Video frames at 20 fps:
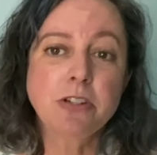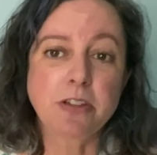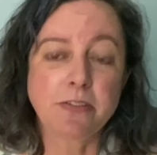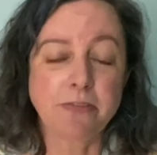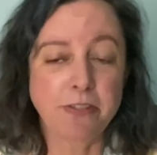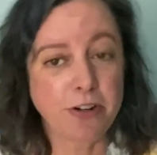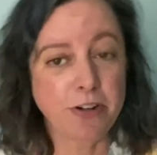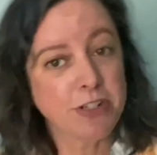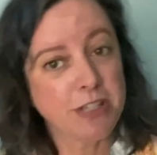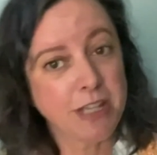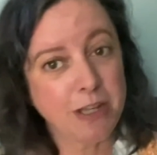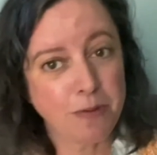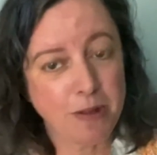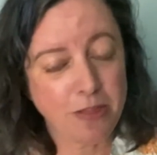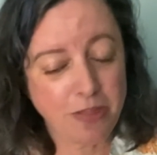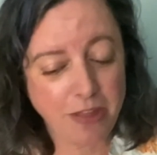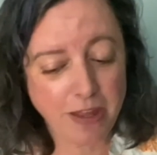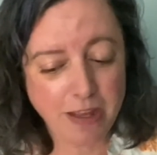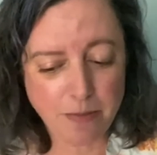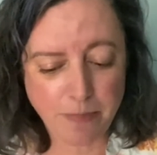first thing we
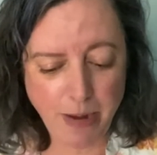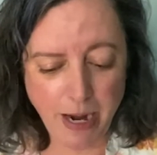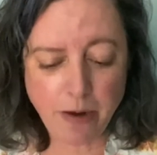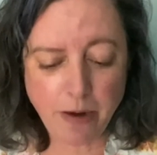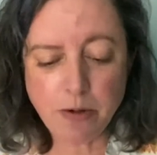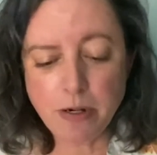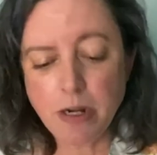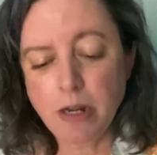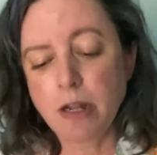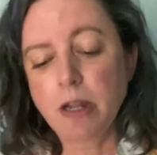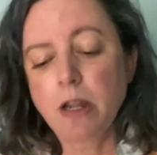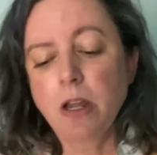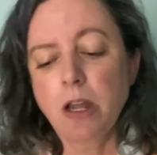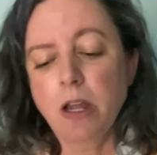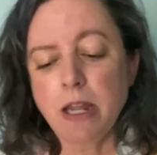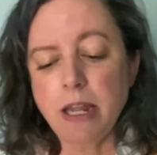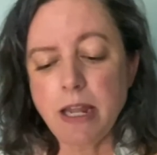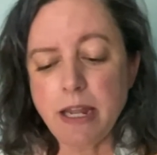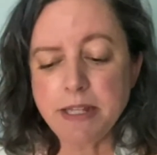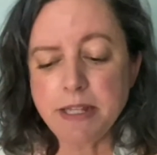think about
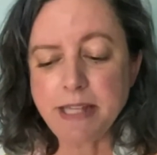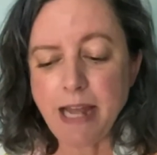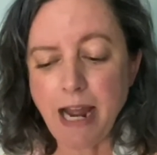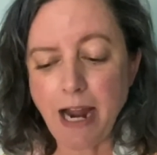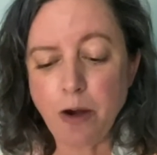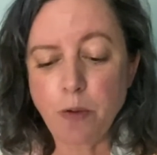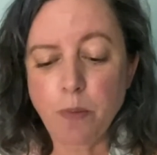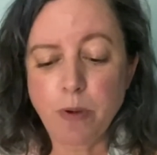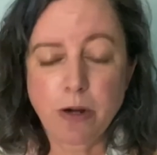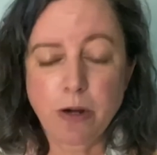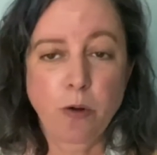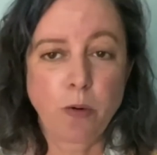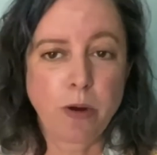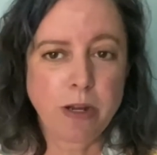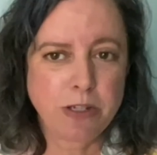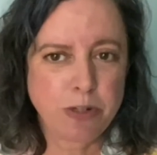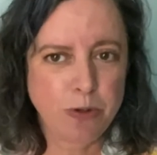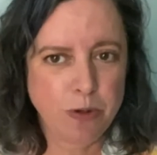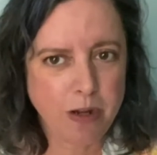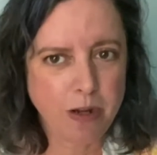is how we're going
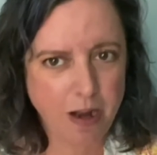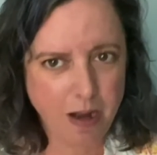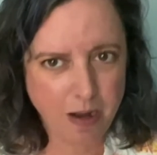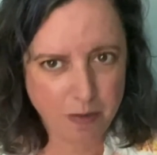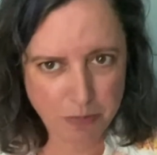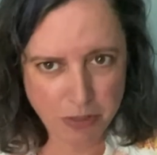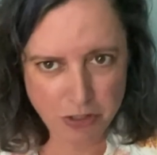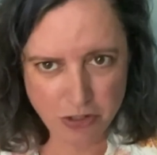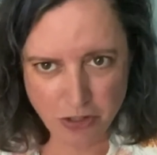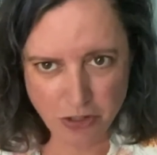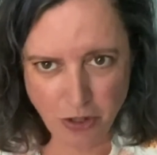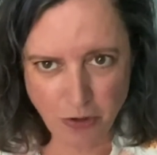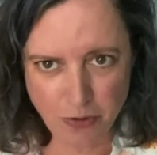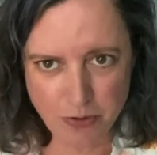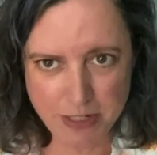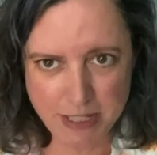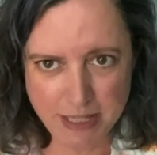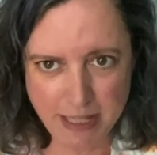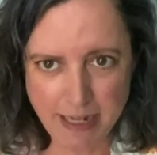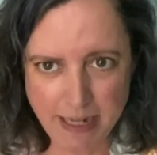to accomplish those
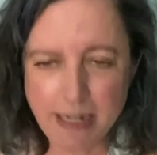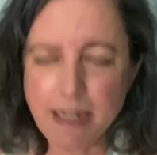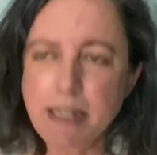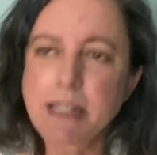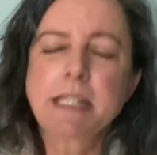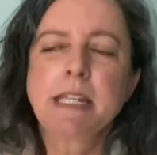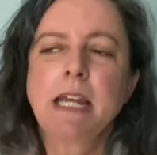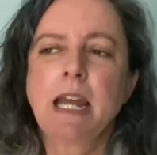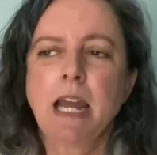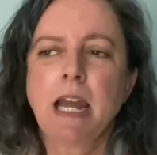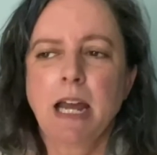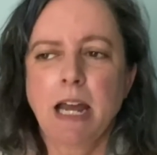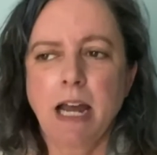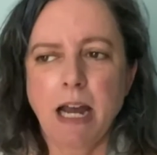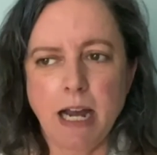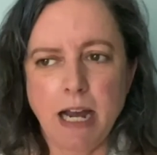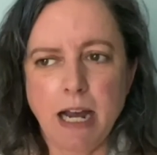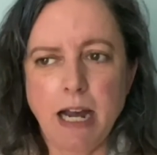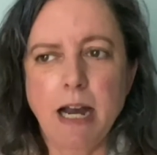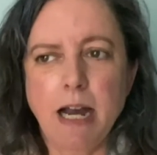things.
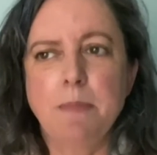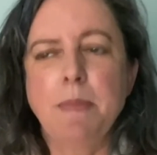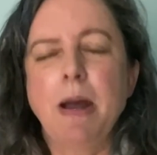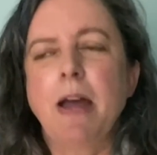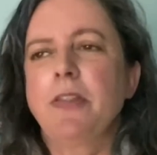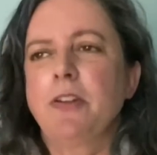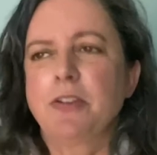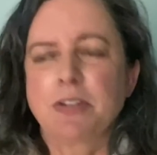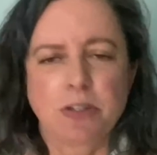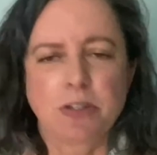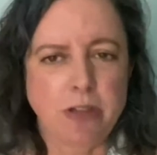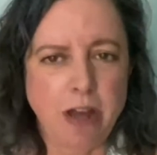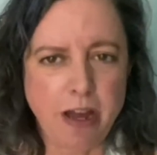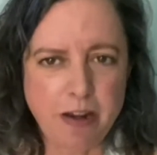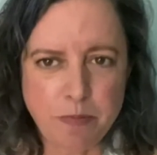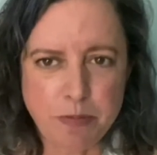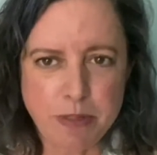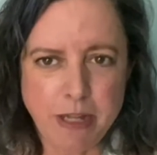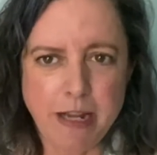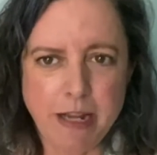There's a lot of
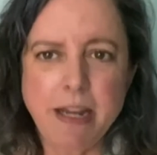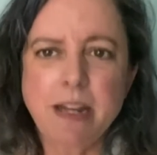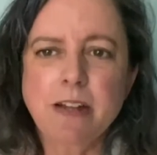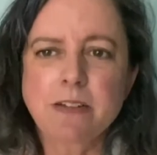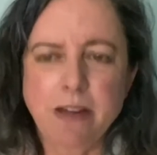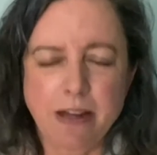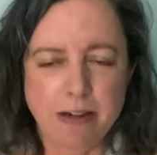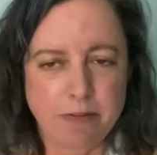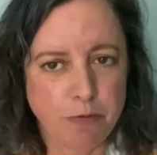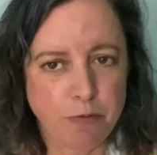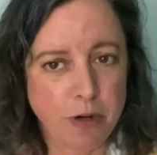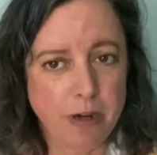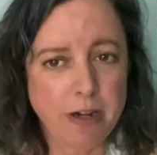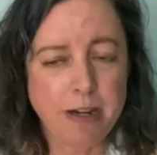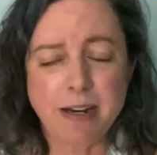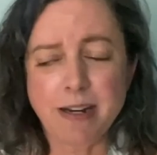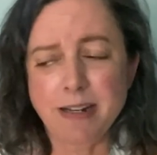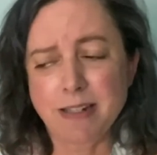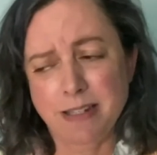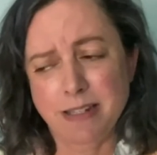planning, a lot of work.
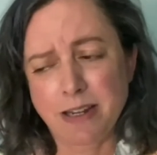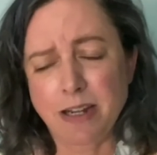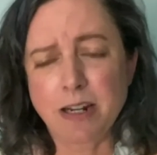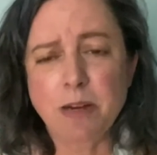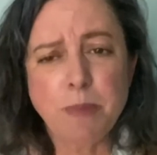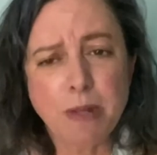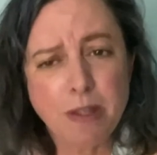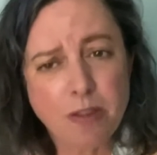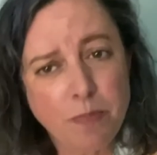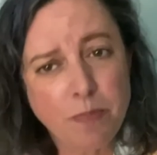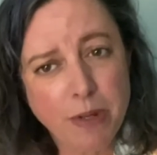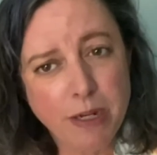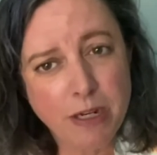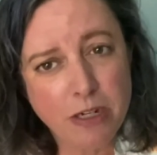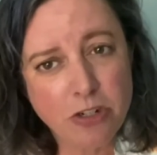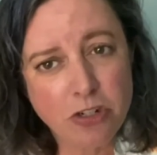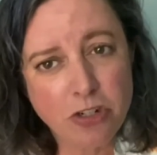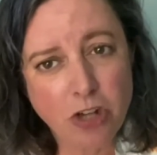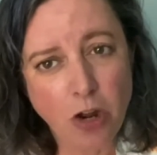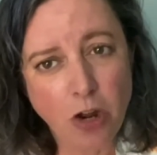It's going to be the
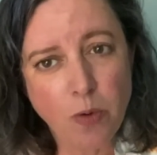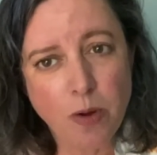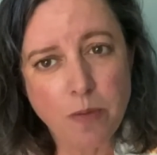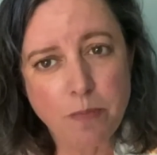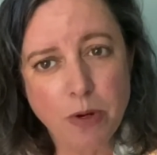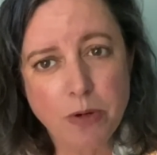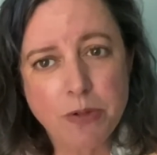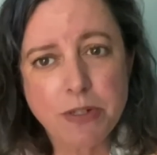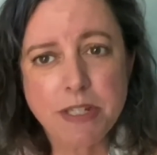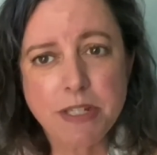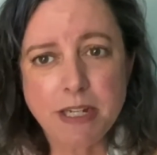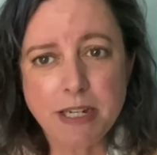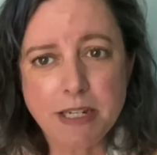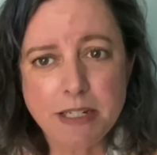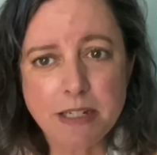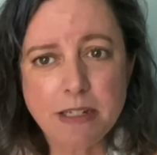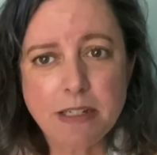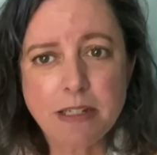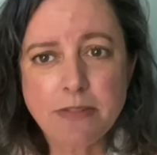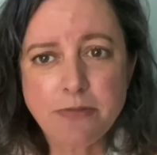biggest show in most
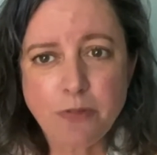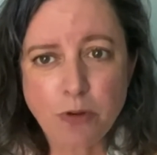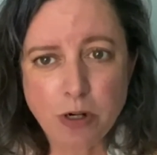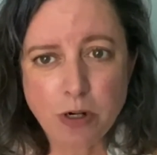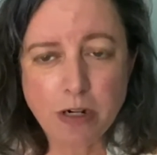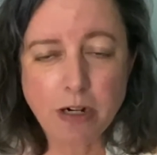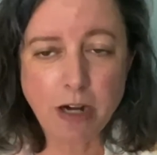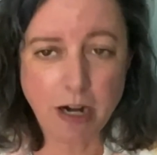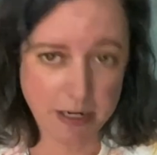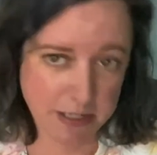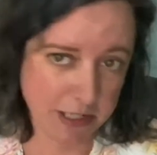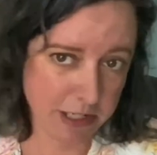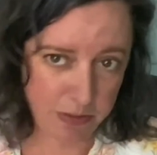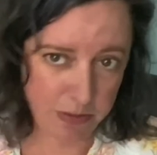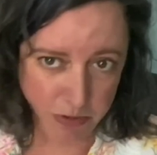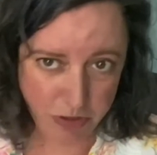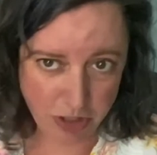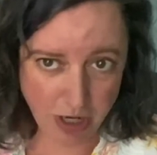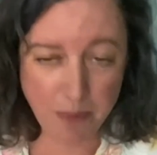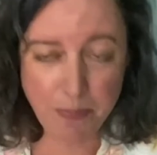seasons for a costume
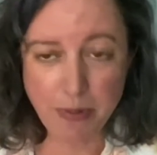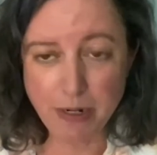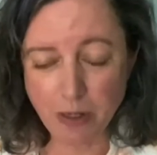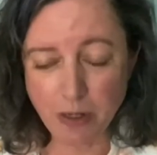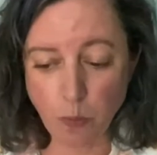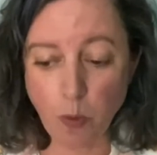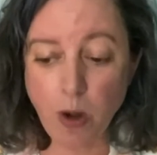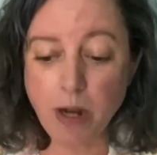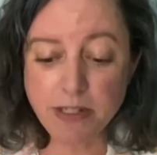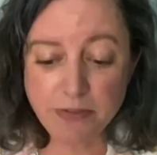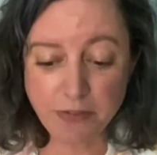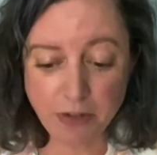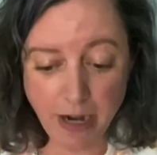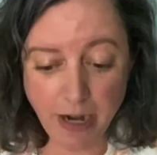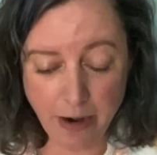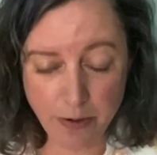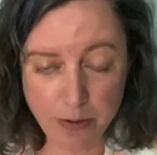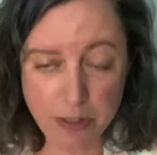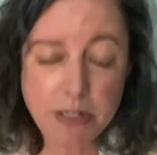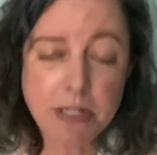shop, and it was for
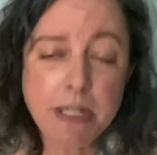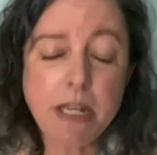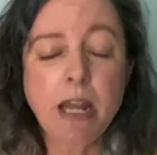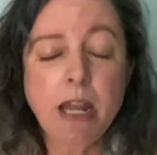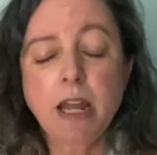ours.